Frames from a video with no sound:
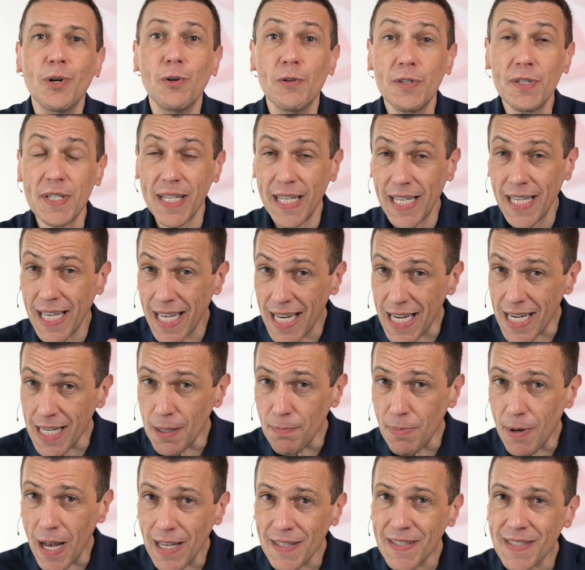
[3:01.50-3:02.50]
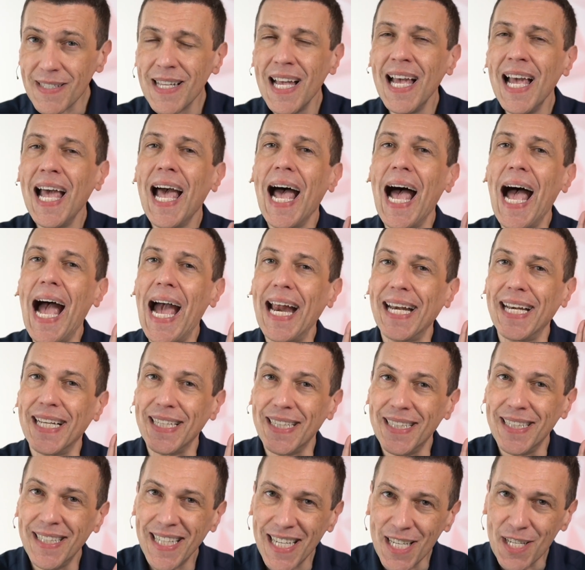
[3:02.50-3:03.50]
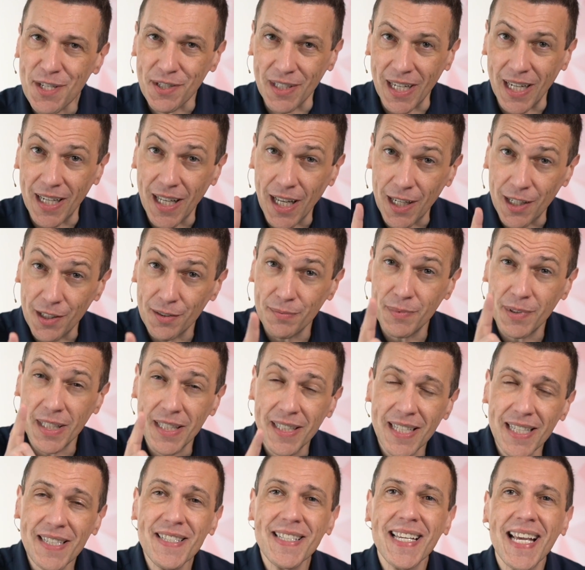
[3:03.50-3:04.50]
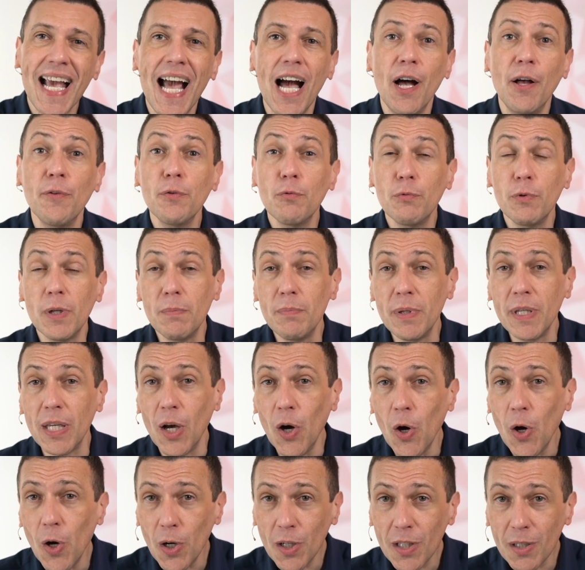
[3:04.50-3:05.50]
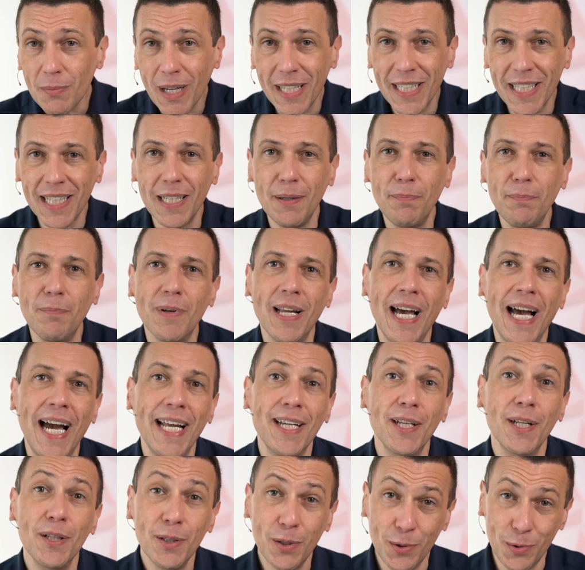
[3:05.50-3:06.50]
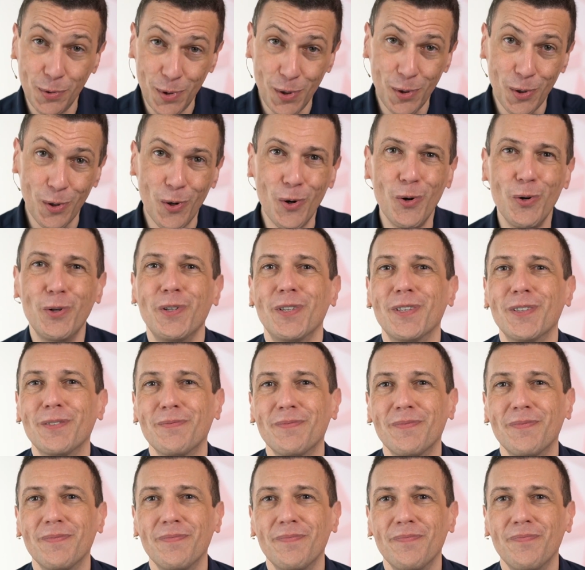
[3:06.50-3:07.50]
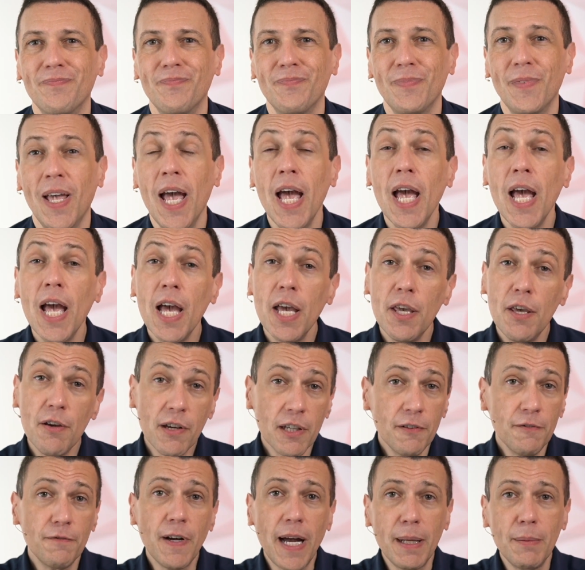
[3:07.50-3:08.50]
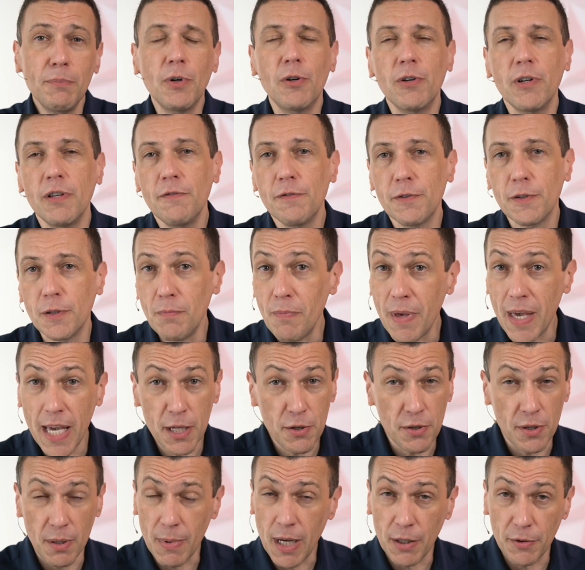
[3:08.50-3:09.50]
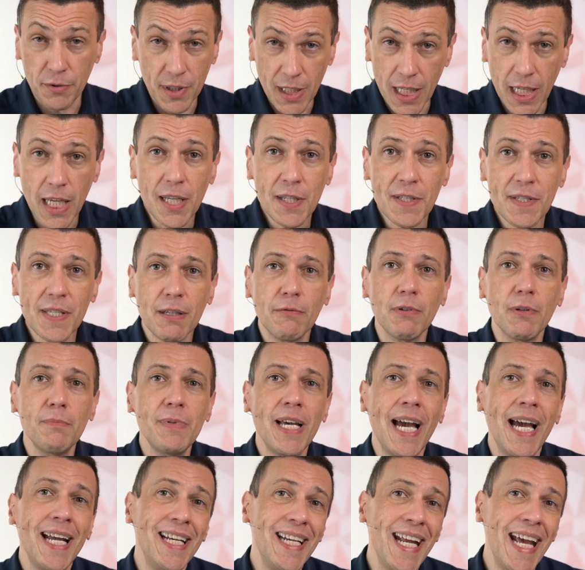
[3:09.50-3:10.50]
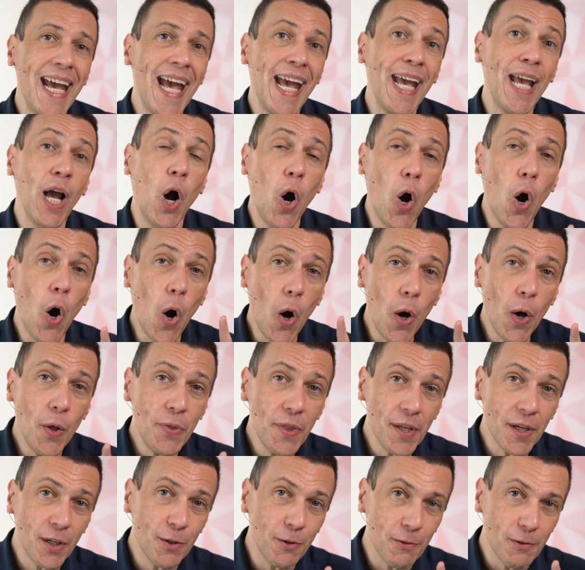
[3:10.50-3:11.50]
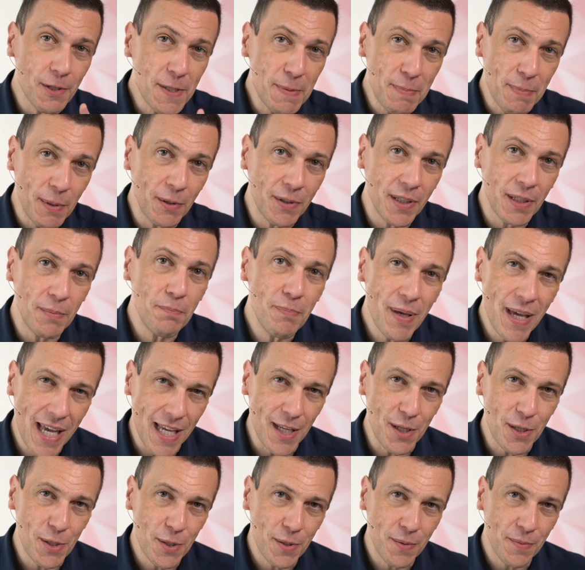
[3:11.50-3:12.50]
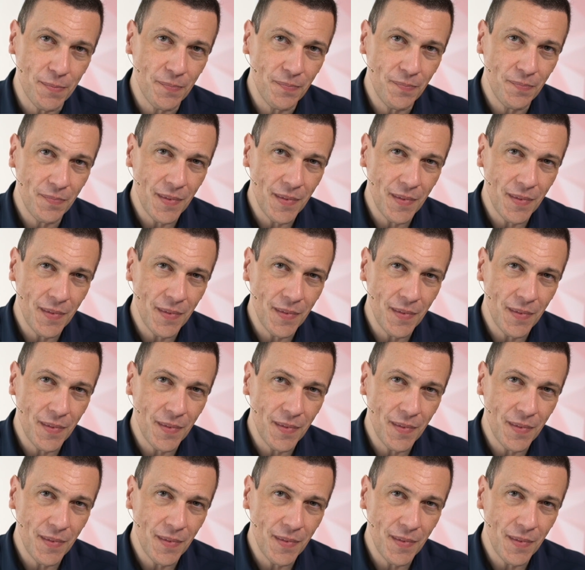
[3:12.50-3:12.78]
course in the past, an additional alumni discount will be automatically applied to your order. You can find more information about each SQLBI Day on the corresponding page.